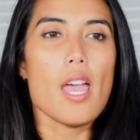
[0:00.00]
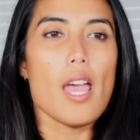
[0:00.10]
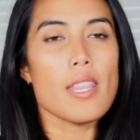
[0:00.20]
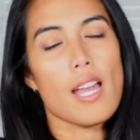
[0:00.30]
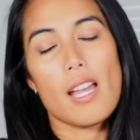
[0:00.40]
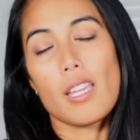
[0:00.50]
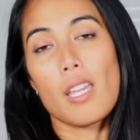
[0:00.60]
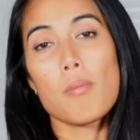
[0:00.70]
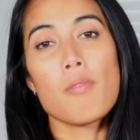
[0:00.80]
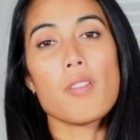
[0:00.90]
And that
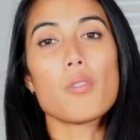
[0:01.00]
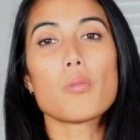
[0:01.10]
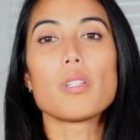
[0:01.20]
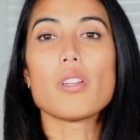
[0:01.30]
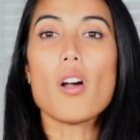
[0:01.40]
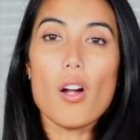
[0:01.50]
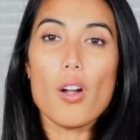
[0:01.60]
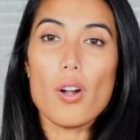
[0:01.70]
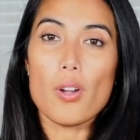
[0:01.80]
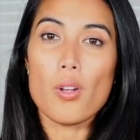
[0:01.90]
can feel really
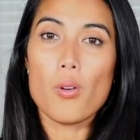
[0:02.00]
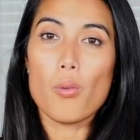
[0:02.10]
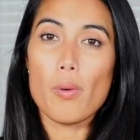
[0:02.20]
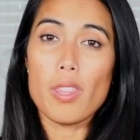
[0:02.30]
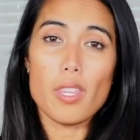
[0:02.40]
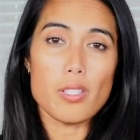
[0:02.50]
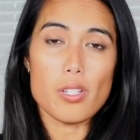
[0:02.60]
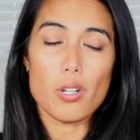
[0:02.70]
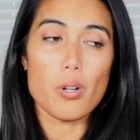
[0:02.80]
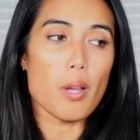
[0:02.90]
hard when things
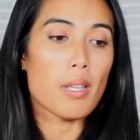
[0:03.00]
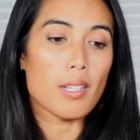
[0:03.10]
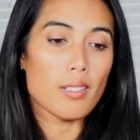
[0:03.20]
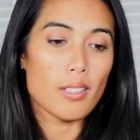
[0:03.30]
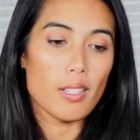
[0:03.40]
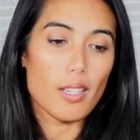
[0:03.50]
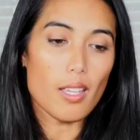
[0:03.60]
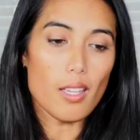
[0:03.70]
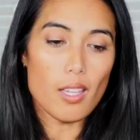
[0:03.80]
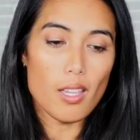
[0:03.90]
are going, I mean,
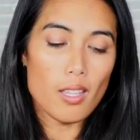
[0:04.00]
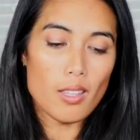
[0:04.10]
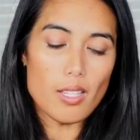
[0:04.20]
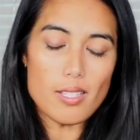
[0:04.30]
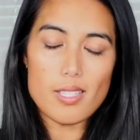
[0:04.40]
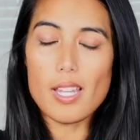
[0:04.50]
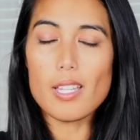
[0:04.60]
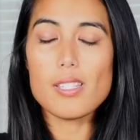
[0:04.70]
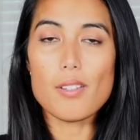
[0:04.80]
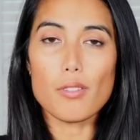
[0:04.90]
in these
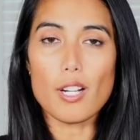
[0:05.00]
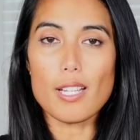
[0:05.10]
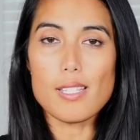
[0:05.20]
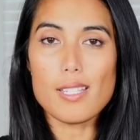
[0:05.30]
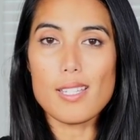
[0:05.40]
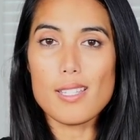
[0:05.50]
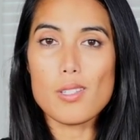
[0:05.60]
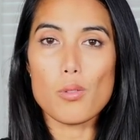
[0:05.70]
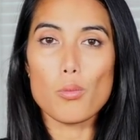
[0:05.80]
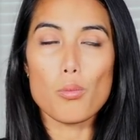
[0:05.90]
days of
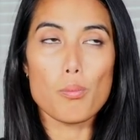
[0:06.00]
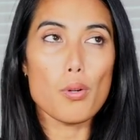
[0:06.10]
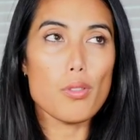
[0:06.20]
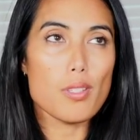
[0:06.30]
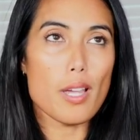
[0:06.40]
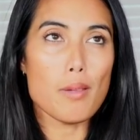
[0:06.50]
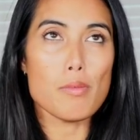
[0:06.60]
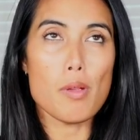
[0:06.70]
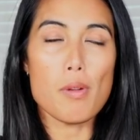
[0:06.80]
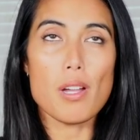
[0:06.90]
crisis, both times
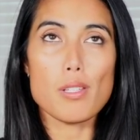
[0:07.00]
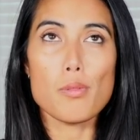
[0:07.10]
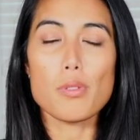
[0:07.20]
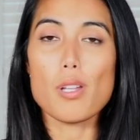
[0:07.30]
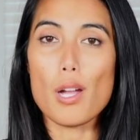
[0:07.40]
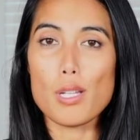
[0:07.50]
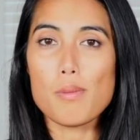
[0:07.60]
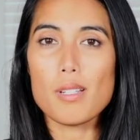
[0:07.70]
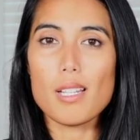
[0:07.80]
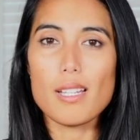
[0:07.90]
my husband was
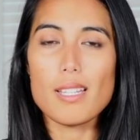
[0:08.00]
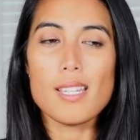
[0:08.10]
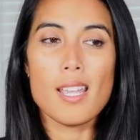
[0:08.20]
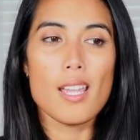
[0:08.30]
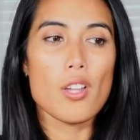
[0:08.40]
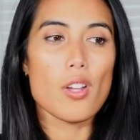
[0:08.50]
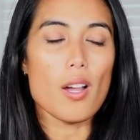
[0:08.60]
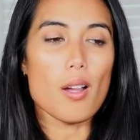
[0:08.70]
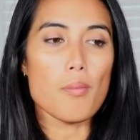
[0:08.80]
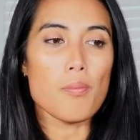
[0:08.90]
hospitalized,
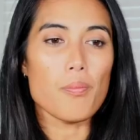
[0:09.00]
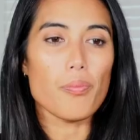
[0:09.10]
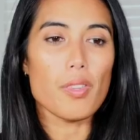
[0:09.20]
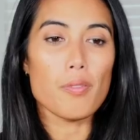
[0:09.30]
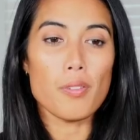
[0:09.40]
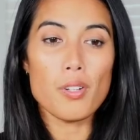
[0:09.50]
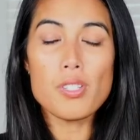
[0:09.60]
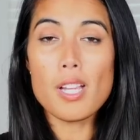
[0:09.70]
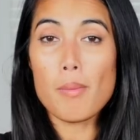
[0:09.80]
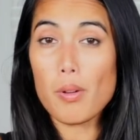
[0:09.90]
the
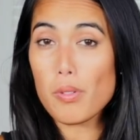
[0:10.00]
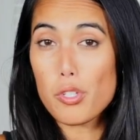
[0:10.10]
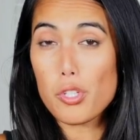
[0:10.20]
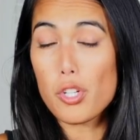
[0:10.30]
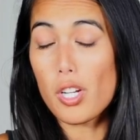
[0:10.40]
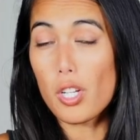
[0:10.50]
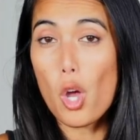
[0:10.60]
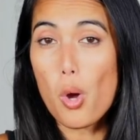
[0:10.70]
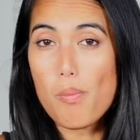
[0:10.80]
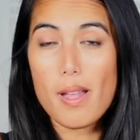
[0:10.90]
first time I was just trying to
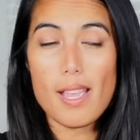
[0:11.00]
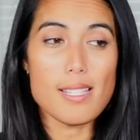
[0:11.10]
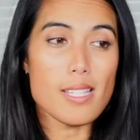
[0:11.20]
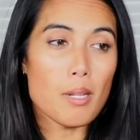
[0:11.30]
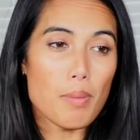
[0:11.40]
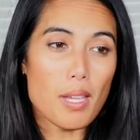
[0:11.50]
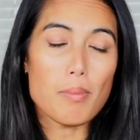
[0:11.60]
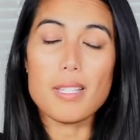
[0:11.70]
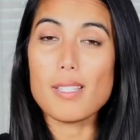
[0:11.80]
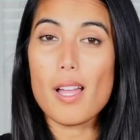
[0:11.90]
cope. I had sick
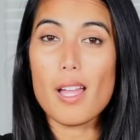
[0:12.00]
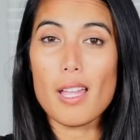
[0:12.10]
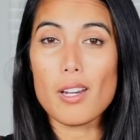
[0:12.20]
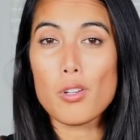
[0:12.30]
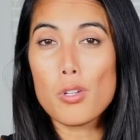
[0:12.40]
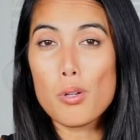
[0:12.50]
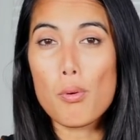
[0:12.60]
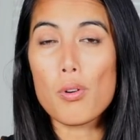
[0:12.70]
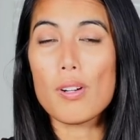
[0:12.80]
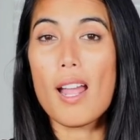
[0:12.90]
babies, I had a
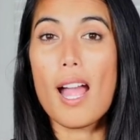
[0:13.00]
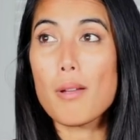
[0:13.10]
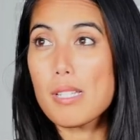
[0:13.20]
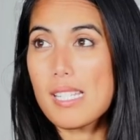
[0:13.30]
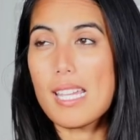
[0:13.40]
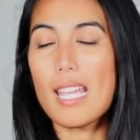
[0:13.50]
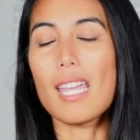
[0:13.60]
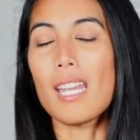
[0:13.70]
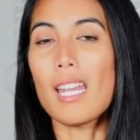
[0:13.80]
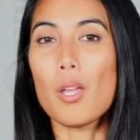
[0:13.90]
newborn, I was sick,
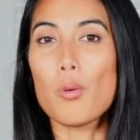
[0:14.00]
and it